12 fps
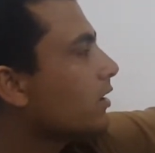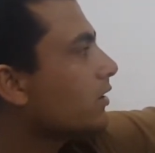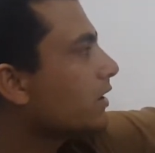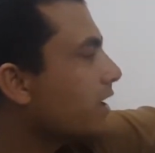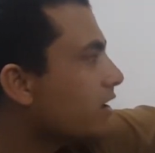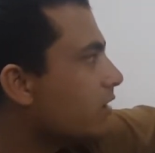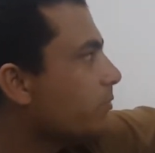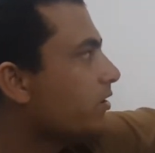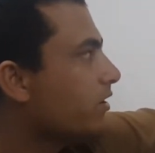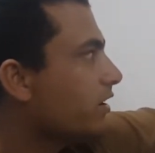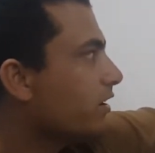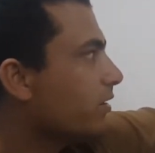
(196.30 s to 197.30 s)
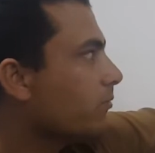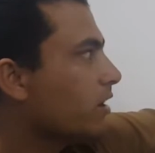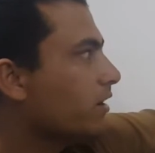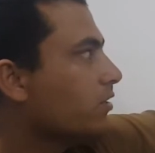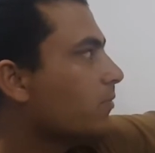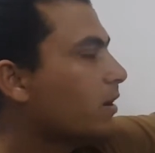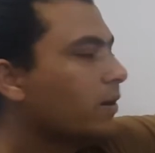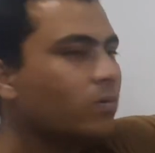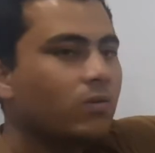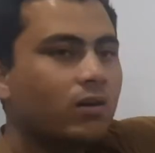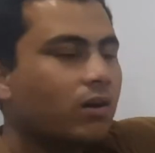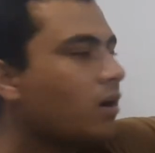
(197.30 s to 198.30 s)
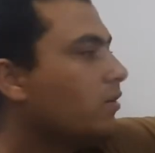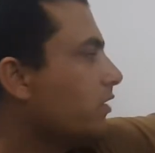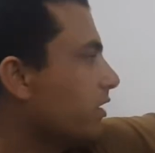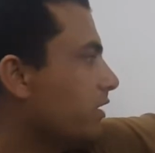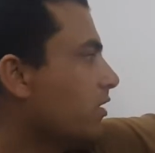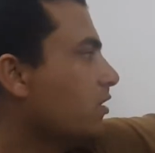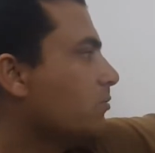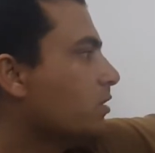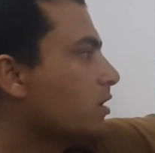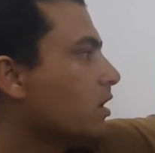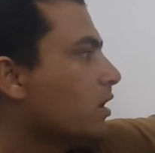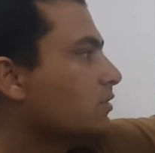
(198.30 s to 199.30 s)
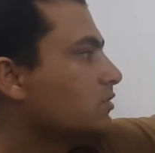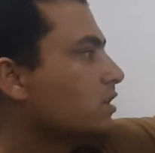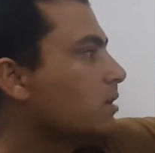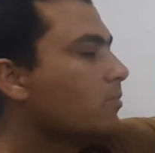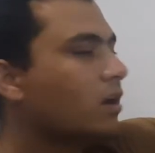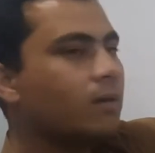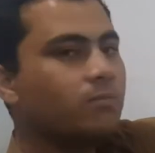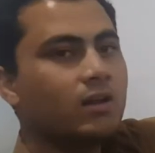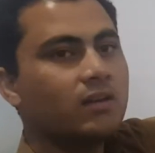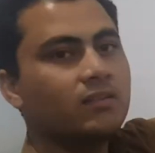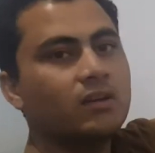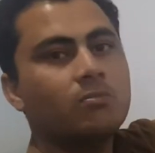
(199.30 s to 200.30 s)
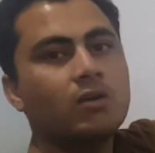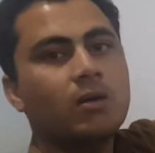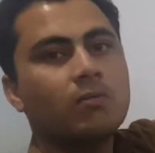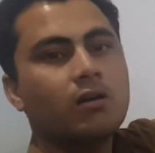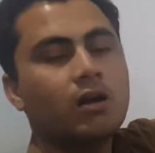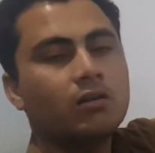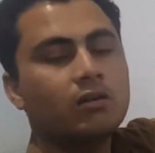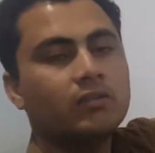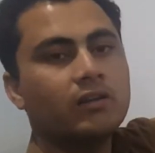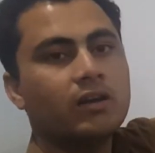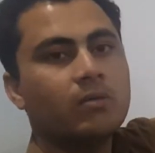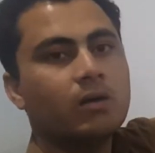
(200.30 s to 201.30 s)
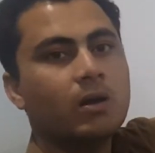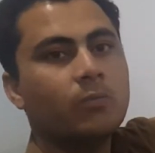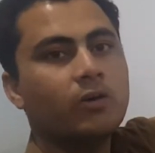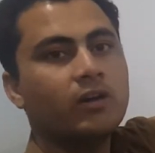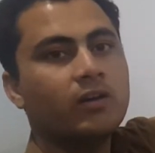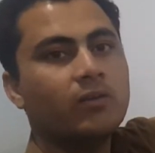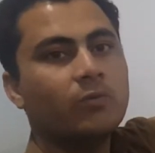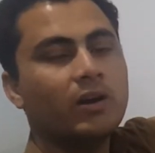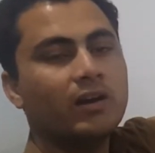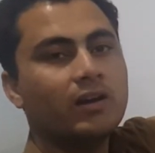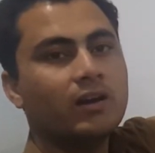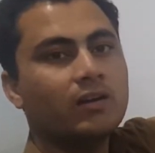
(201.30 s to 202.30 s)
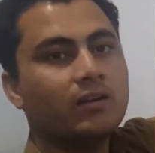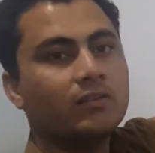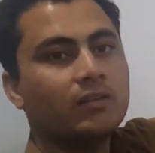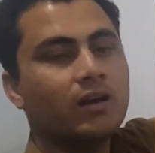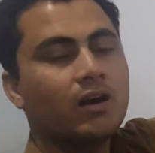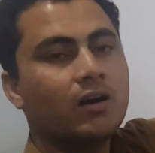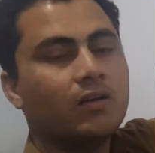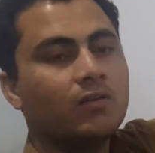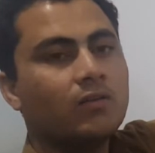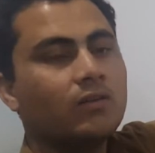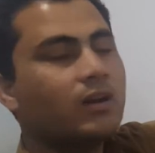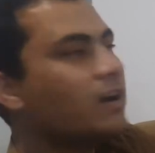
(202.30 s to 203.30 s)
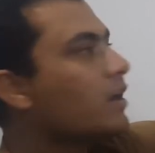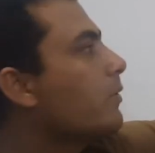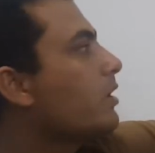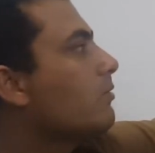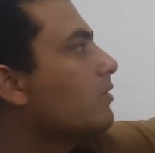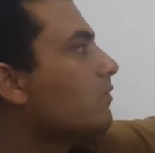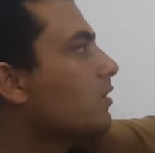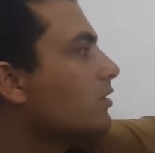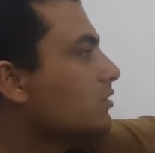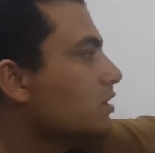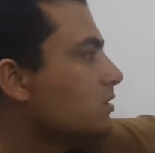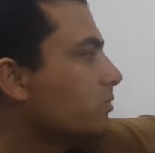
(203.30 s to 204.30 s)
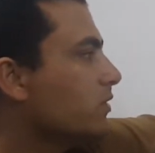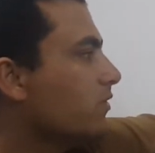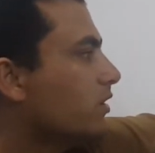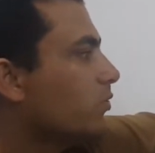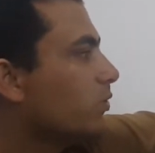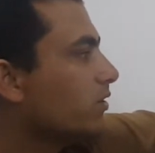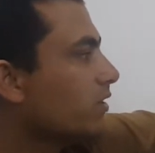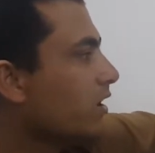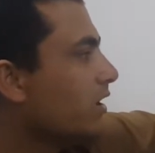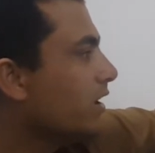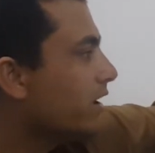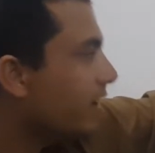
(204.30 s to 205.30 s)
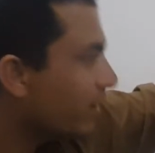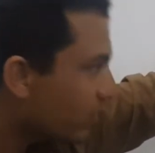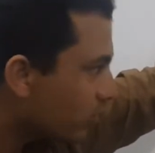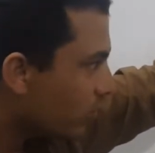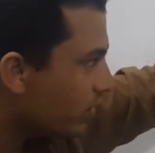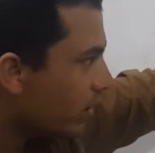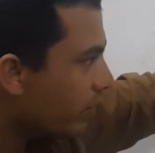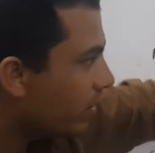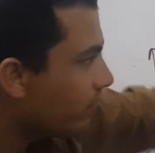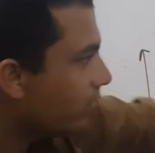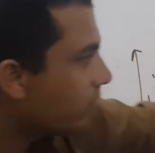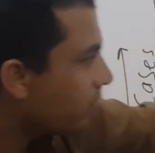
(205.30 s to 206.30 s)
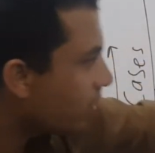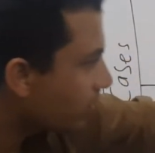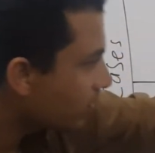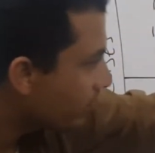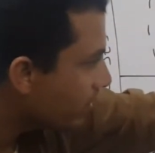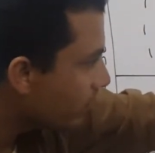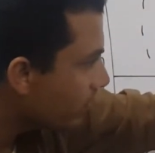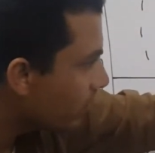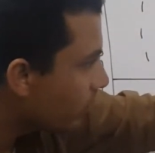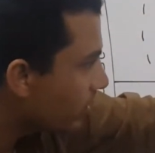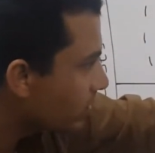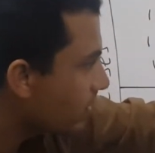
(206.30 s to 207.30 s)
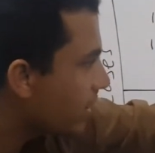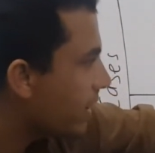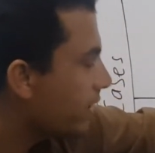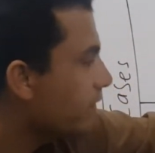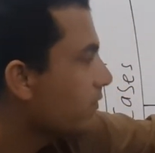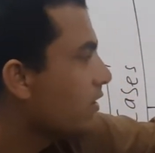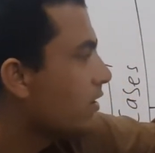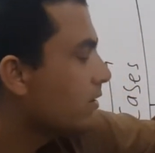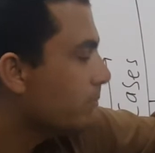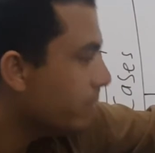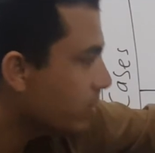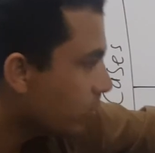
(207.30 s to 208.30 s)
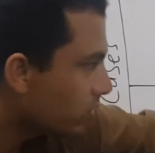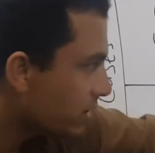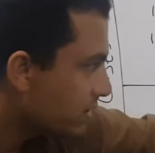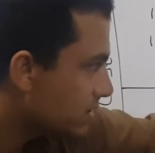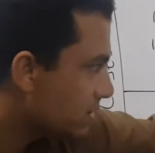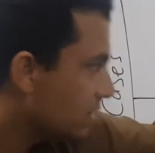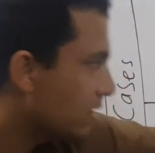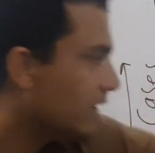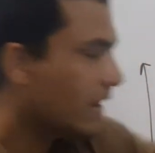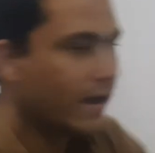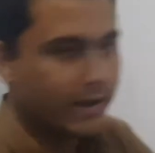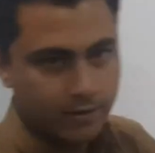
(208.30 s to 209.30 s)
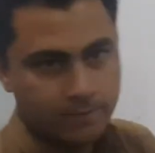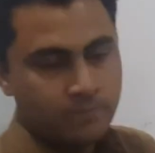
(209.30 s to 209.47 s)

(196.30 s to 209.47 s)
cannot be treated by the particular country because the number of nurses, number of doctors and number of ventilators are not available for these people. With it is only available for the people which lying below this line.